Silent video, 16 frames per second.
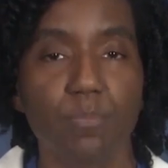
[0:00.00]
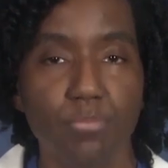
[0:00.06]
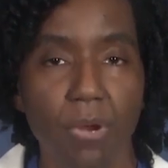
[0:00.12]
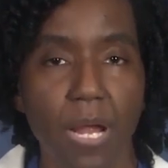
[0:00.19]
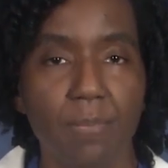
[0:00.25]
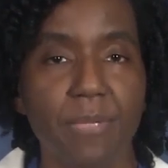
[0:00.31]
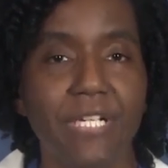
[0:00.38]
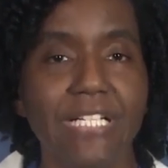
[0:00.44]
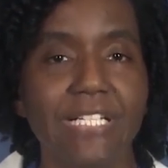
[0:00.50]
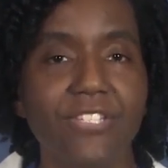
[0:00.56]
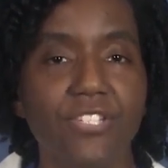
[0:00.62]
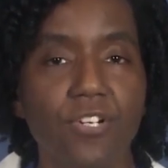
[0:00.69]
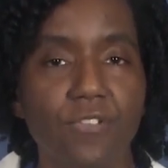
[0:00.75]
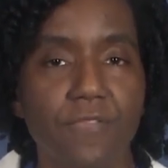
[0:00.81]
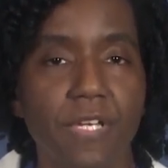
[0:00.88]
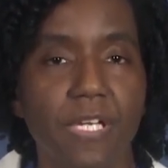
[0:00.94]
in the primary
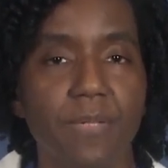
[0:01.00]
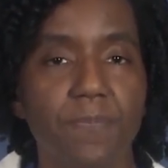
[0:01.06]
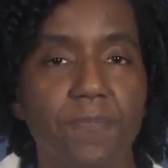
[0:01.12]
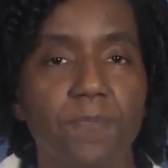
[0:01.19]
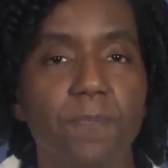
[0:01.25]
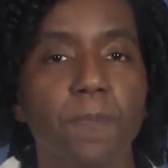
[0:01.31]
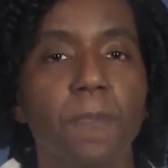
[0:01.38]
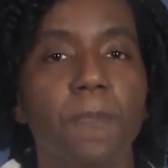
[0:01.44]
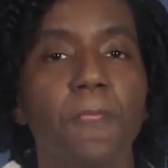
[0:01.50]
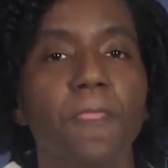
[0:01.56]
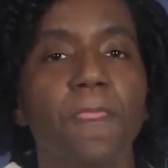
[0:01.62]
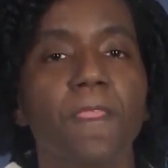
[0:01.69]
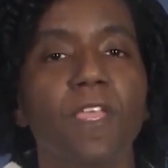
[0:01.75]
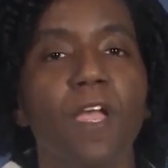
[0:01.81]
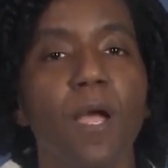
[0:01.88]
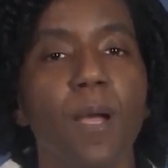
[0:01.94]
survey.
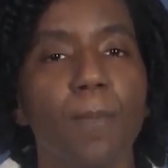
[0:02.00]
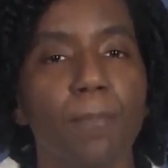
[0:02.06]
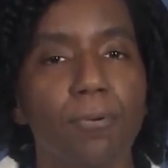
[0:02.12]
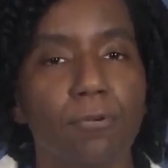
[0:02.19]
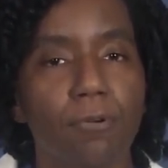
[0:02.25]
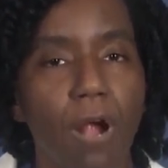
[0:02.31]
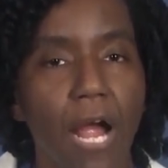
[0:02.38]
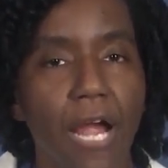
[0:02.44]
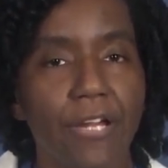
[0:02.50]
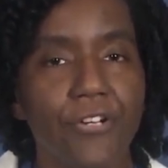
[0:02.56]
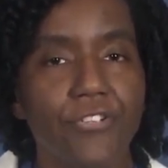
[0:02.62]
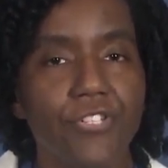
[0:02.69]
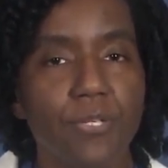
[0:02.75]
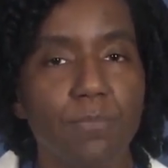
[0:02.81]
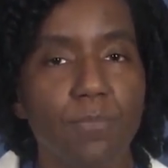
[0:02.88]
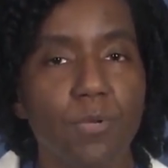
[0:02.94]

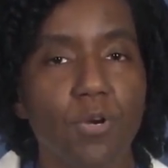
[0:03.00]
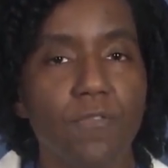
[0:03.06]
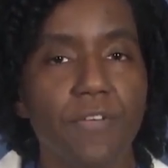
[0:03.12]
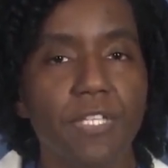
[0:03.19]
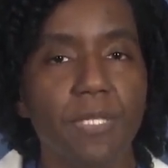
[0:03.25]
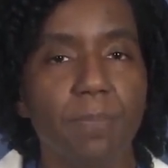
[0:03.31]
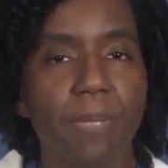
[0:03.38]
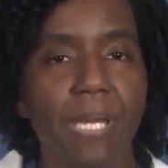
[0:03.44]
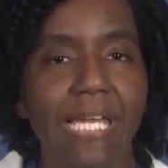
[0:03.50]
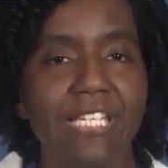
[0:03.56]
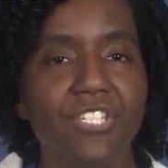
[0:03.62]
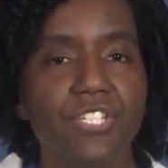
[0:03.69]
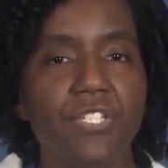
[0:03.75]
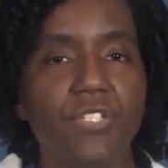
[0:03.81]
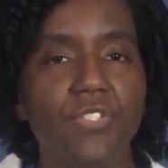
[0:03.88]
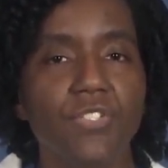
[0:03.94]
Prior to moving the
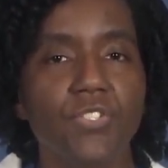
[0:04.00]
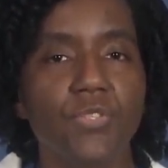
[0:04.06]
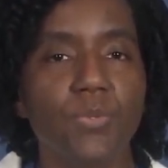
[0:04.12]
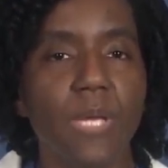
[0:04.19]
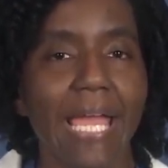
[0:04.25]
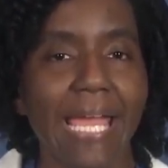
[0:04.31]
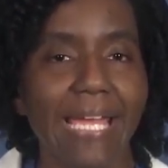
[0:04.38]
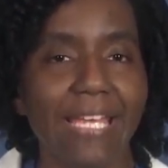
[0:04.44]
patient to